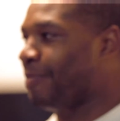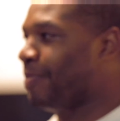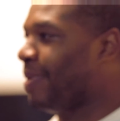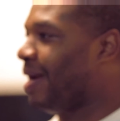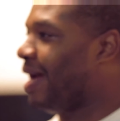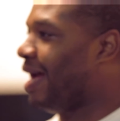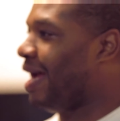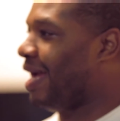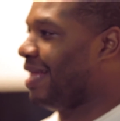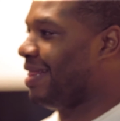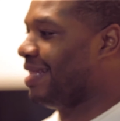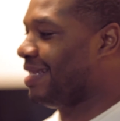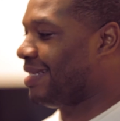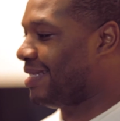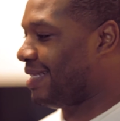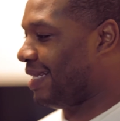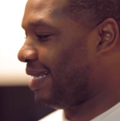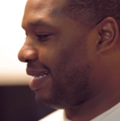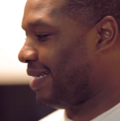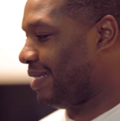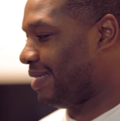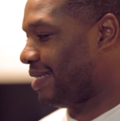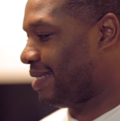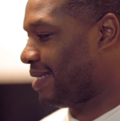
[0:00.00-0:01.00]
behind the
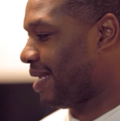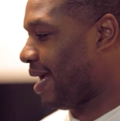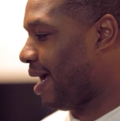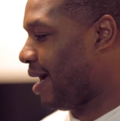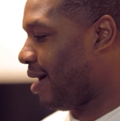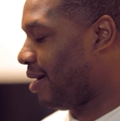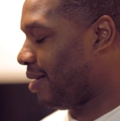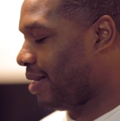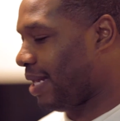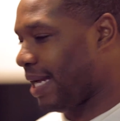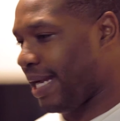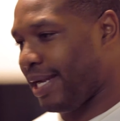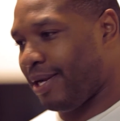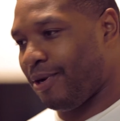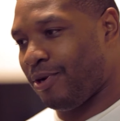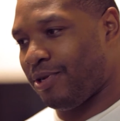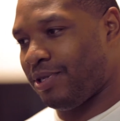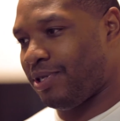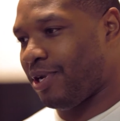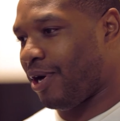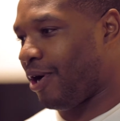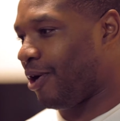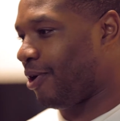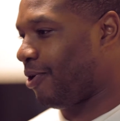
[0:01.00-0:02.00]
scenes style, like
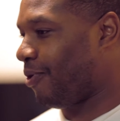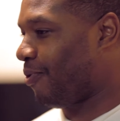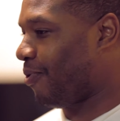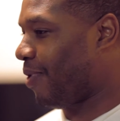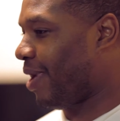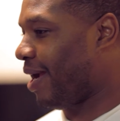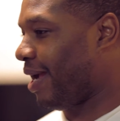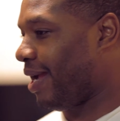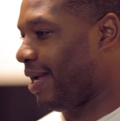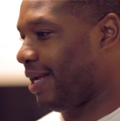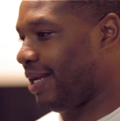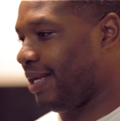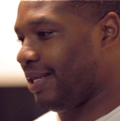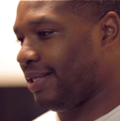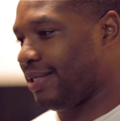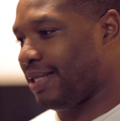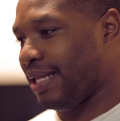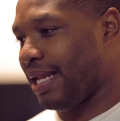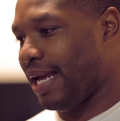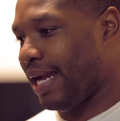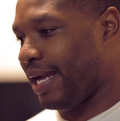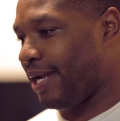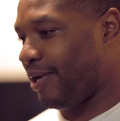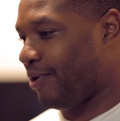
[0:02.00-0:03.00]
dark grays,
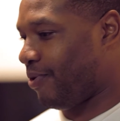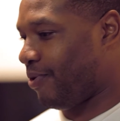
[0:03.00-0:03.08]
light